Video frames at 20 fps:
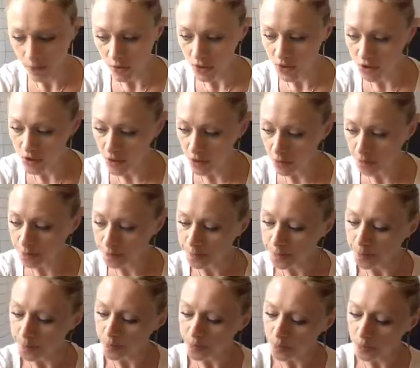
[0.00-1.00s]
So
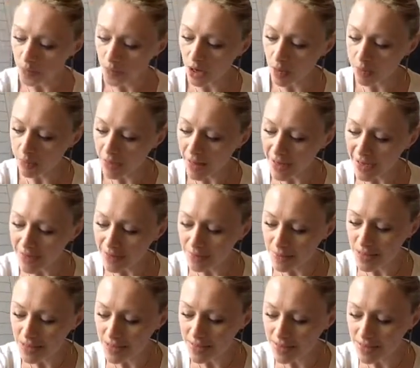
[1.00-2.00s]
applied
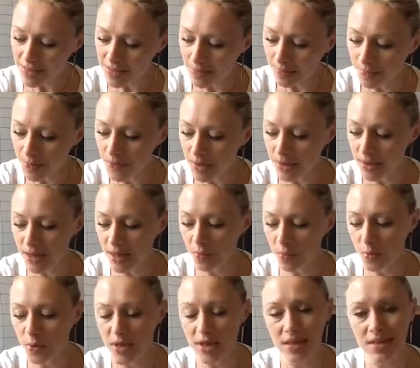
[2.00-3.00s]
means
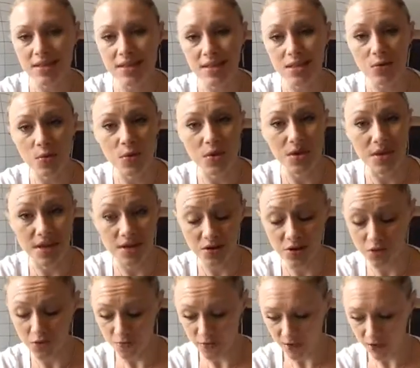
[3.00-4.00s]
that we deal with
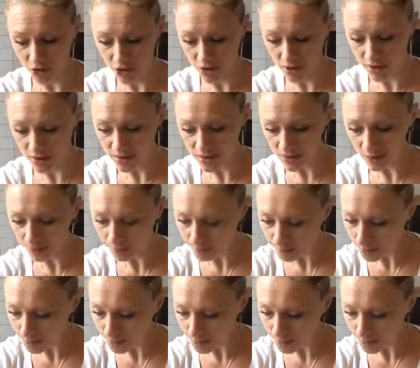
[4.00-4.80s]
interventions